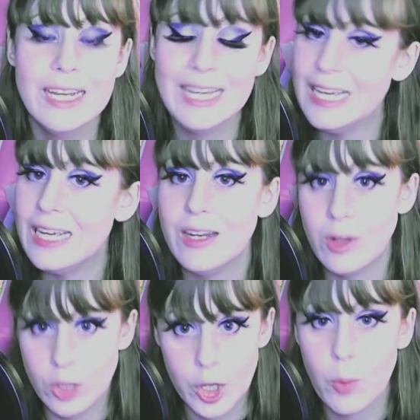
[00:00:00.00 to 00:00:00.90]
in
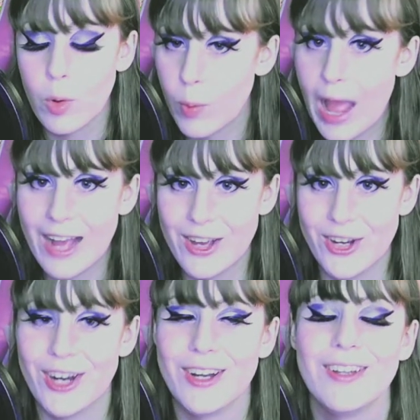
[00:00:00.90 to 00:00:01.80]
Lower
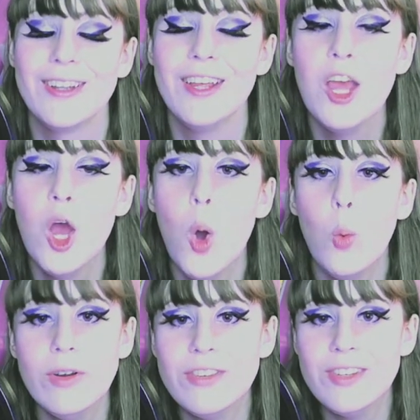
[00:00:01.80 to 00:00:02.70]
Wacker
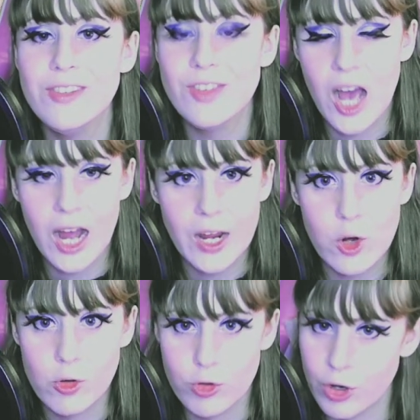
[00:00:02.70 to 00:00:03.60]
was an
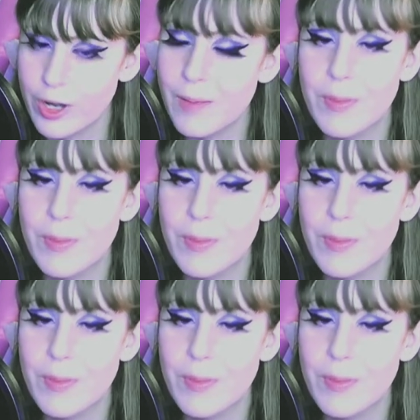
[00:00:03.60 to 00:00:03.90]
entire journey.